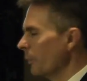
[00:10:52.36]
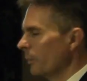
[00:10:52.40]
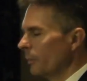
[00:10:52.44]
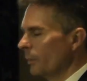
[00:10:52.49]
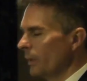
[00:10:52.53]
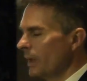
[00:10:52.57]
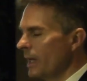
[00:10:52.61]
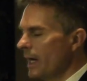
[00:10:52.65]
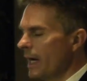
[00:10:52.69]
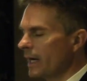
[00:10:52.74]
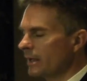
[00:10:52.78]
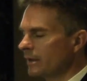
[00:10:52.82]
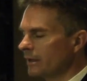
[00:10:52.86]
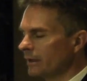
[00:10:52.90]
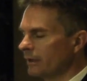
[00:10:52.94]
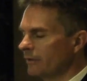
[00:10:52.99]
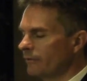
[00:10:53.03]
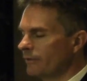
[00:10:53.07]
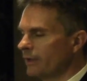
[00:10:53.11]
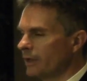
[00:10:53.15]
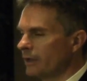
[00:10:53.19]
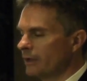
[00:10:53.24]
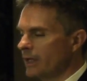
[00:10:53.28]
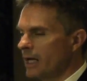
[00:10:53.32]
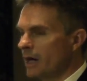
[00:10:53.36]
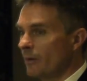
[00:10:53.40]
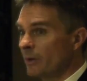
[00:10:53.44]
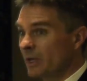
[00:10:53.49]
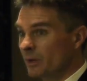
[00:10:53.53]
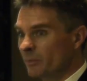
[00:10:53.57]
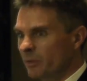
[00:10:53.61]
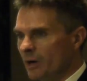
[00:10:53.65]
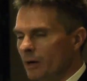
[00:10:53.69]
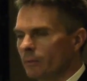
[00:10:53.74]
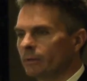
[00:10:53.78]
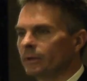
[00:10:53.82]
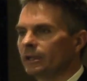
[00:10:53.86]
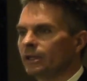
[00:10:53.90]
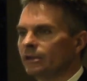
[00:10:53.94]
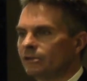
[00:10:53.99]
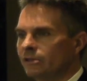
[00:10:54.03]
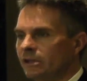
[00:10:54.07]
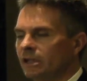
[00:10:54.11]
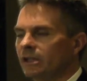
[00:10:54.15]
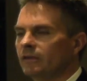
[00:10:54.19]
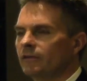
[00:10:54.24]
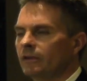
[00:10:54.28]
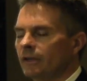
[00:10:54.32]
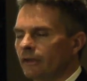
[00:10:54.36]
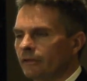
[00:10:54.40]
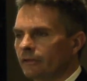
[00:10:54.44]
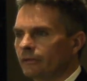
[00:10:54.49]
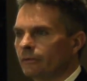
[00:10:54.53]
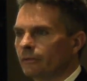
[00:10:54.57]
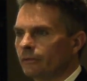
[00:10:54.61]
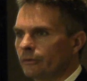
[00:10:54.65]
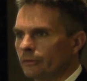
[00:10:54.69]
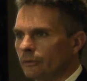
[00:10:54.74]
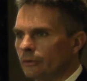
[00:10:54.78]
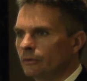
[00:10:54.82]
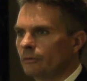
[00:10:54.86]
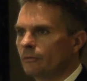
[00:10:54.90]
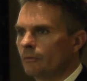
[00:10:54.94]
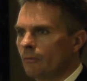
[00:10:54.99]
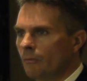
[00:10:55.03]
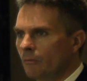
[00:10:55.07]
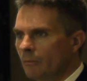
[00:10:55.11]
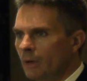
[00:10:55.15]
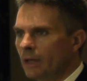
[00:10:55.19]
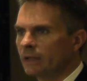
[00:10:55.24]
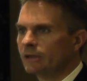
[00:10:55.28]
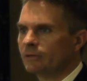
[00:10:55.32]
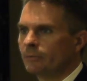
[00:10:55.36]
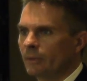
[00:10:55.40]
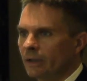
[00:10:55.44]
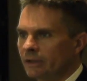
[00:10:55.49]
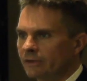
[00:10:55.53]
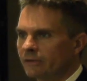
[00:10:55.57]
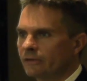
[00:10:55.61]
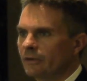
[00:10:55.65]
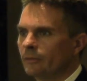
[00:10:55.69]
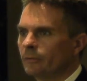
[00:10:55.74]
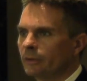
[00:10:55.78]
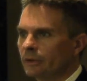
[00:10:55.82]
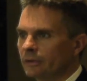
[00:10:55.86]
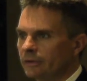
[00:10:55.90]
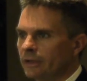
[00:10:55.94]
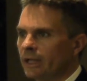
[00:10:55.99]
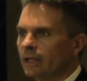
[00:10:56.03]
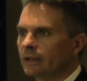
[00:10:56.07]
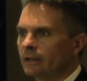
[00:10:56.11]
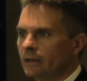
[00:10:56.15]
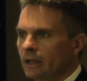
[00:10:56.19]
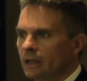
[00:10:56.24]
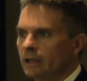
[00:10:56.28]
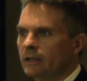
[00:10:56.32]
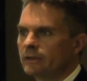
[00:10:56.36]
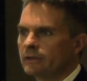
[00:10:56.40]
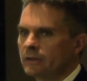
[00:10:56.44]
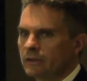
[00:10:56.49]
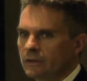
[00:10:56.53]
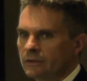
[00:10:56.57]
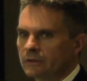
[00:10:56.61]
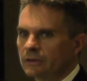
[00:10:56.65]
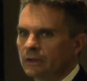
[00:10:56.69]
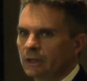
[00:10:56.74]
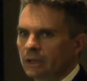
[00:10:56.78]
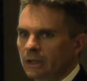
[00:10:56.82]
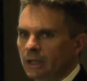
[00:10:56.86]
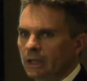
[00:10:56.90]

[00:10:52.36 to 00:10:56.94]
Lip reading: We actually figured out we could probably achieve this through much, much simpler technologies.